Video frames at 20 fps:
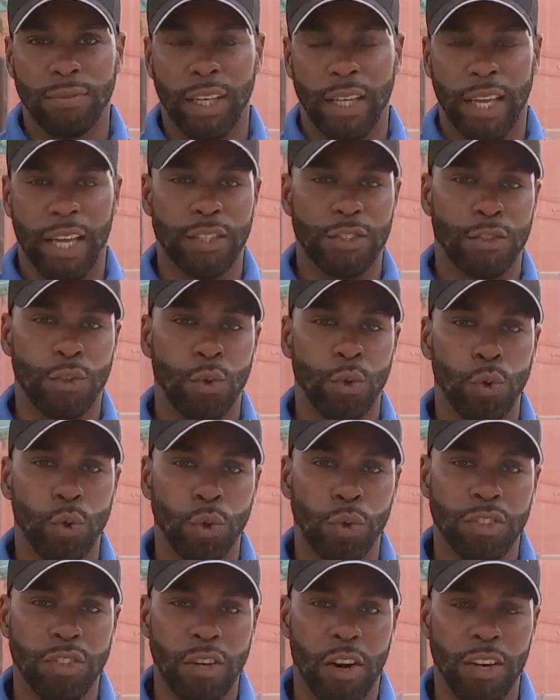Again,
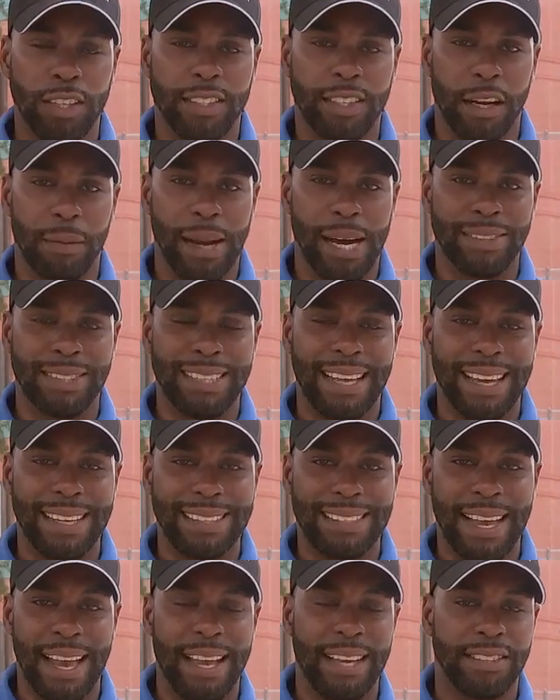school starts in about
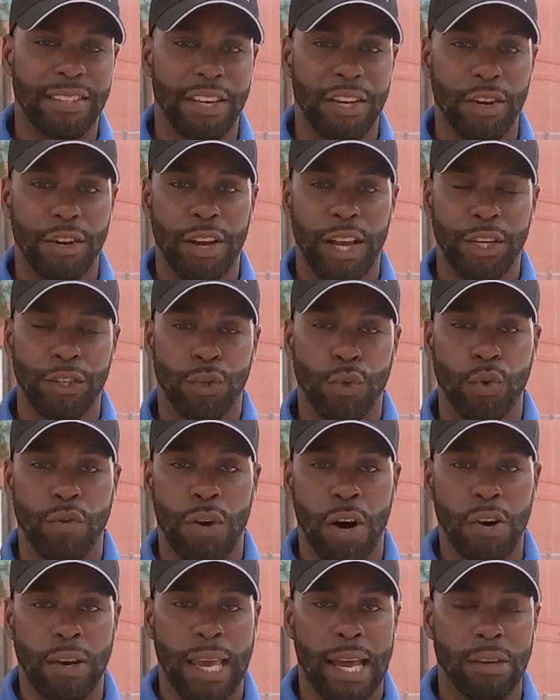10 days here in
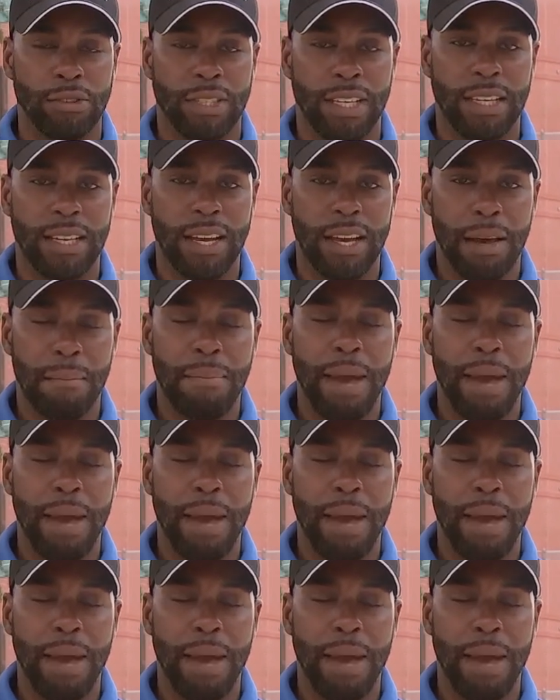Duval County.